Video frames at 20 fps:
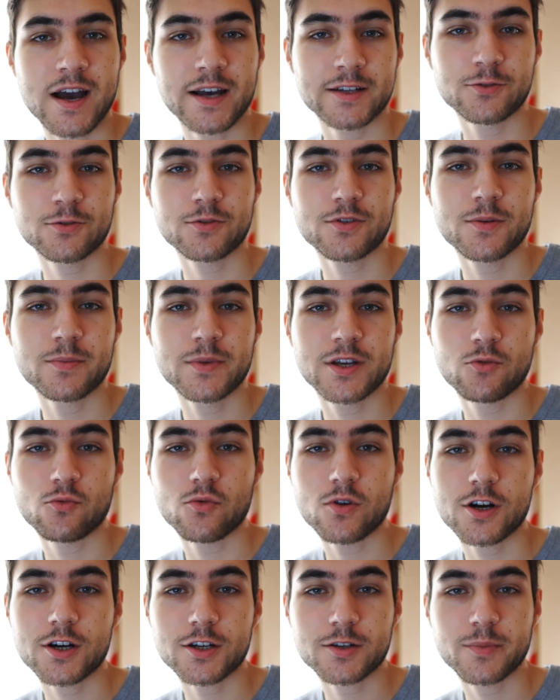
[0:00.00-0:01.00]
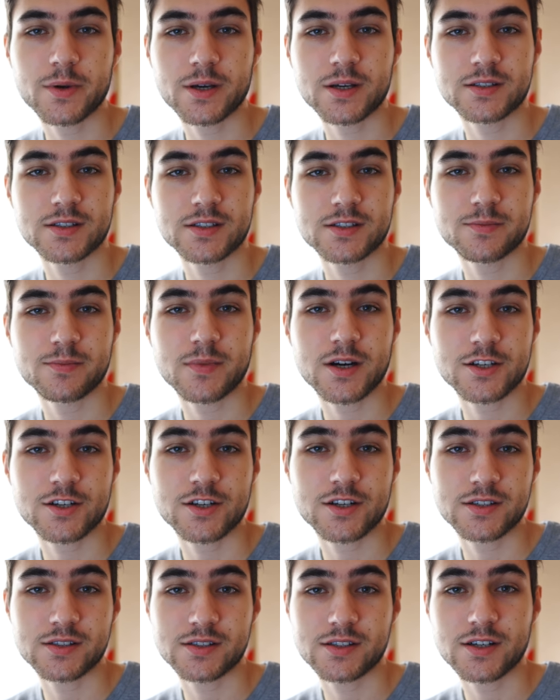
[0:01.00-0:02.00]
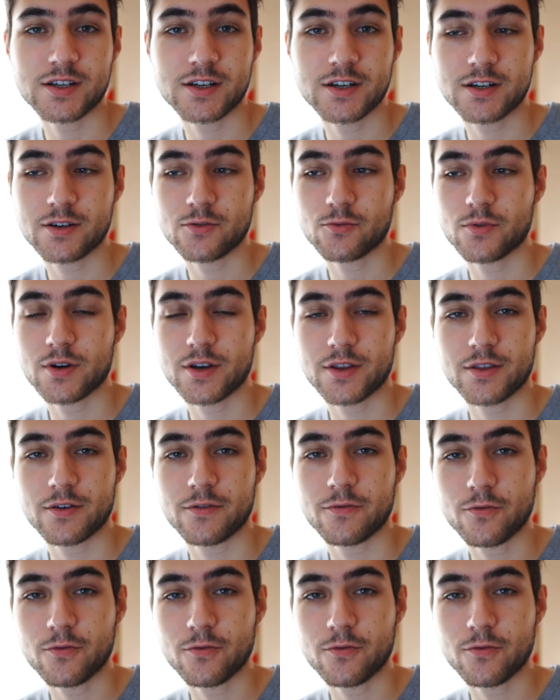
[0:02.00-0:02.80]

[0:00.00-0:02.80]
I took them in Word because it's much easier with the